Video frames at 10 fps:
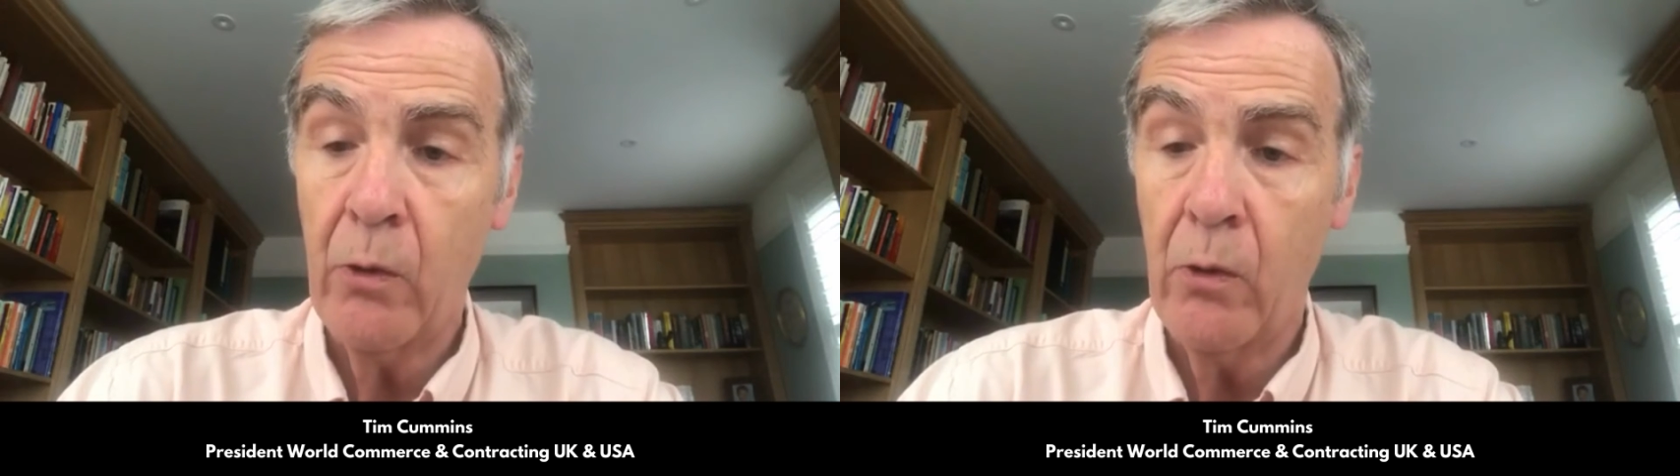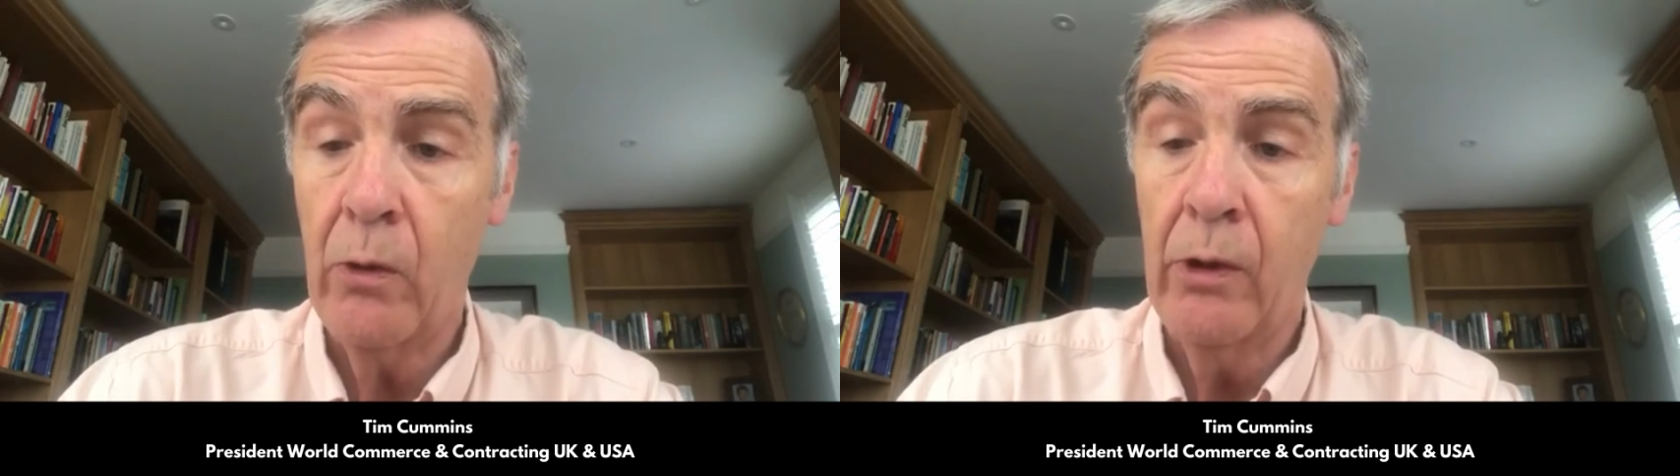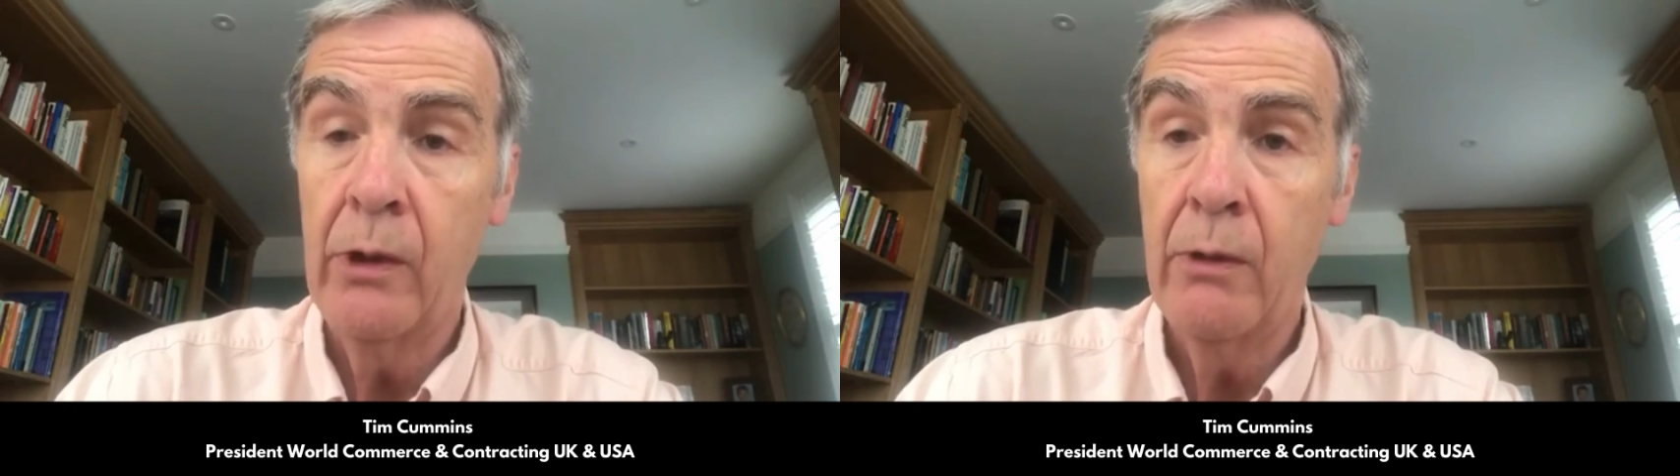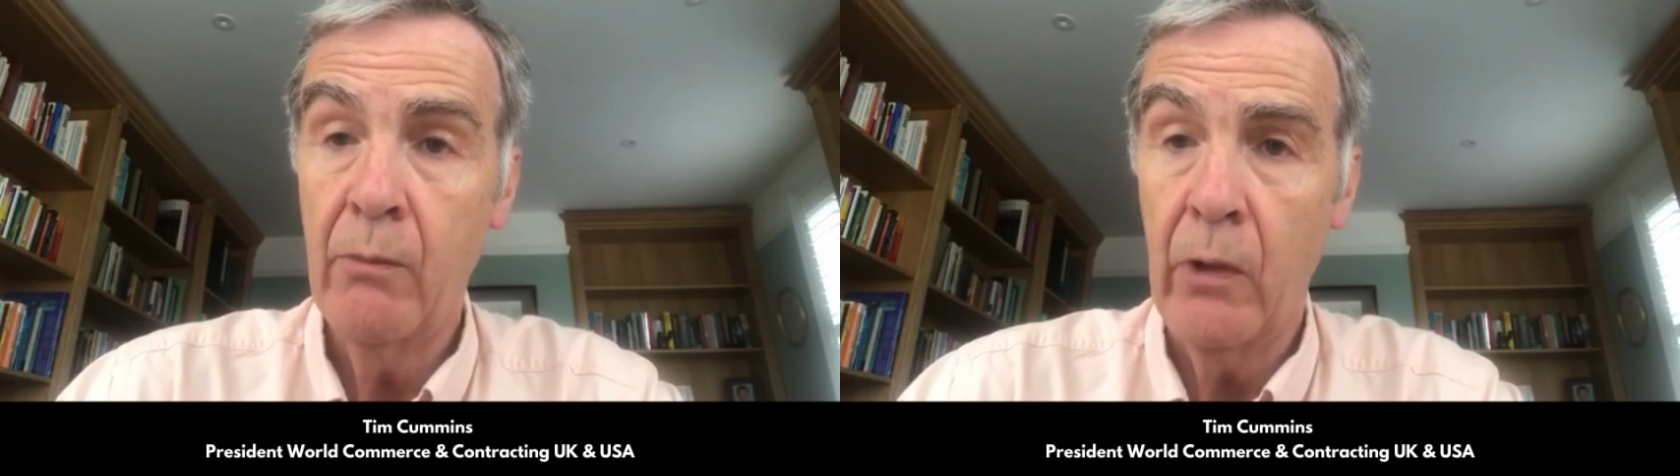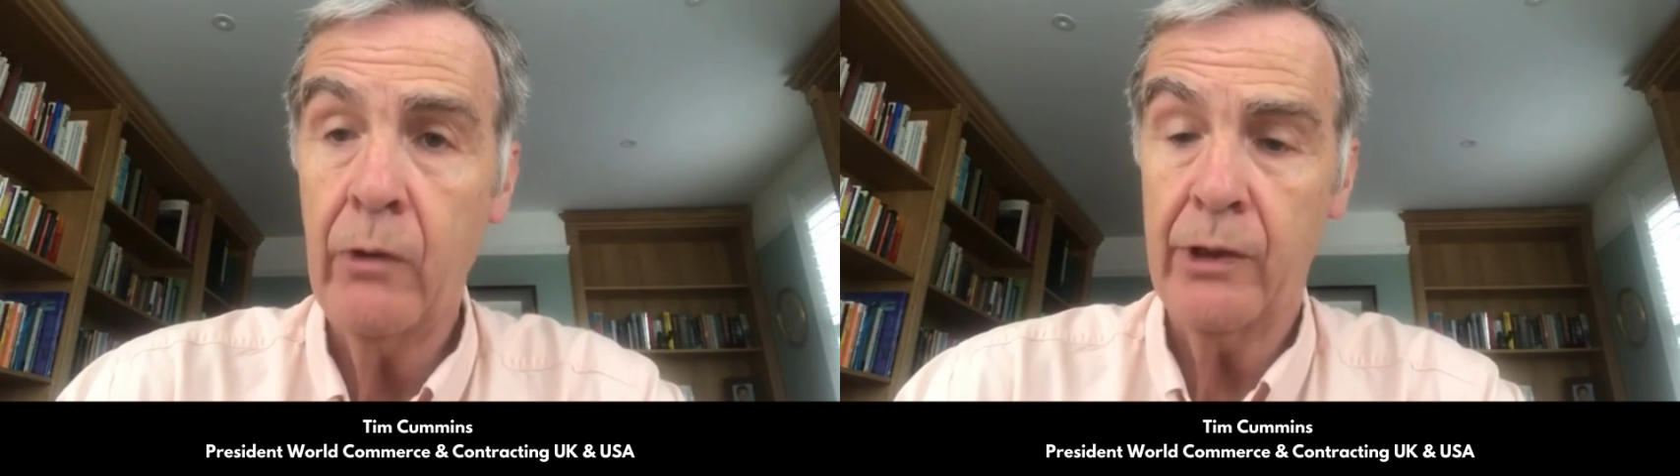or
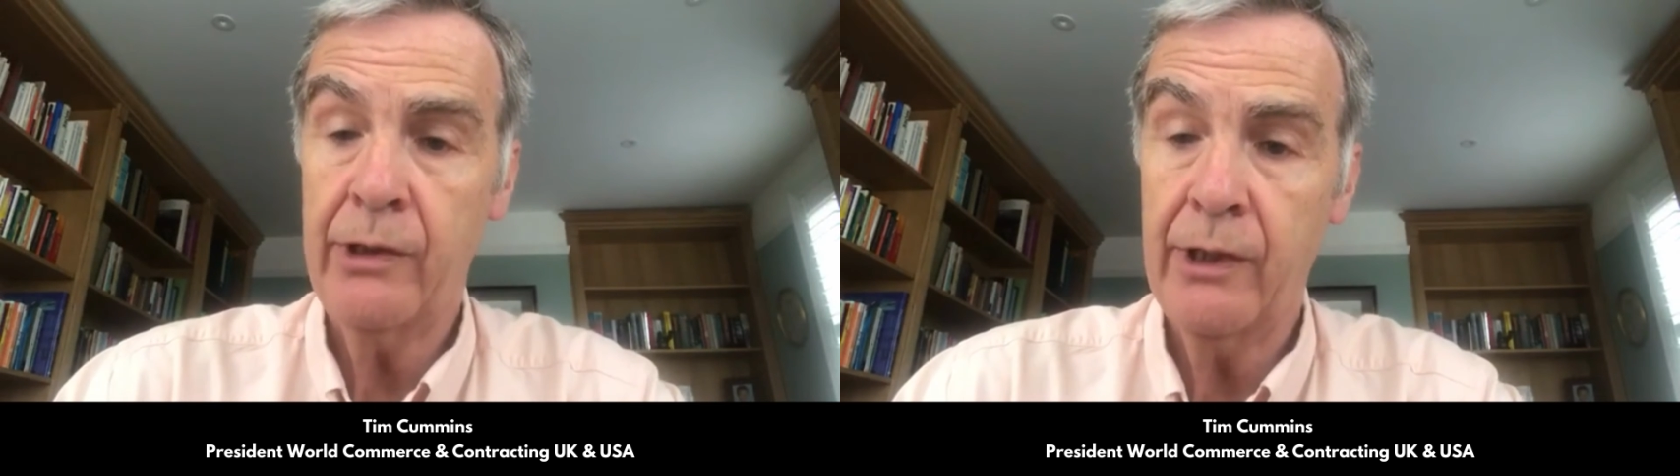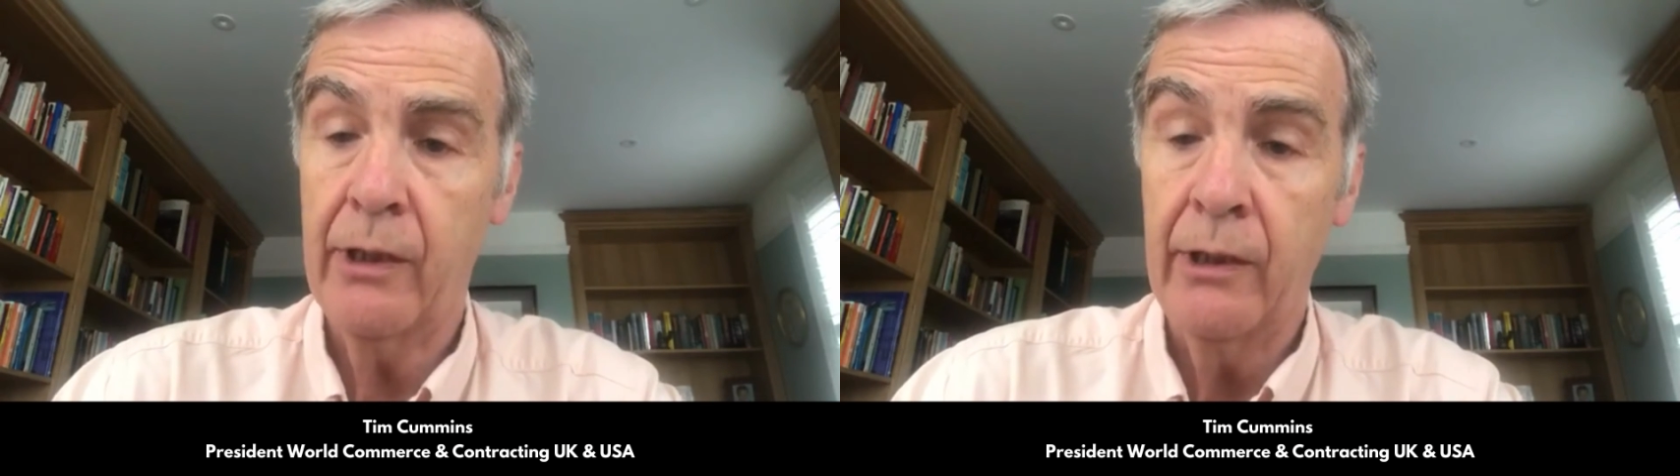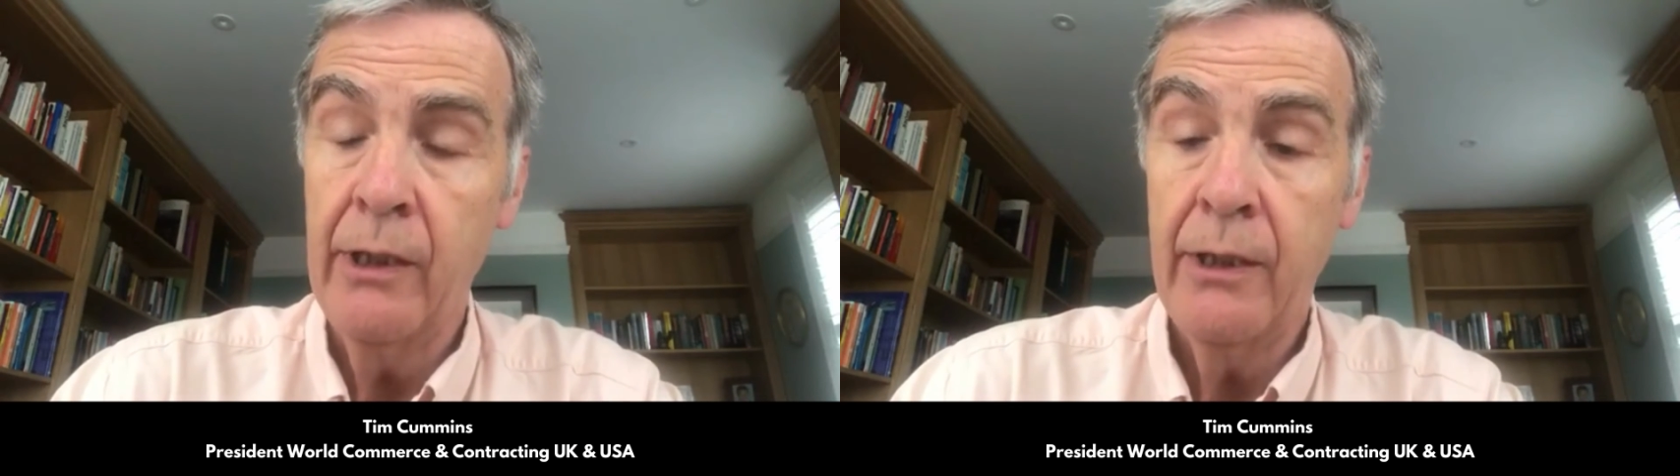monitor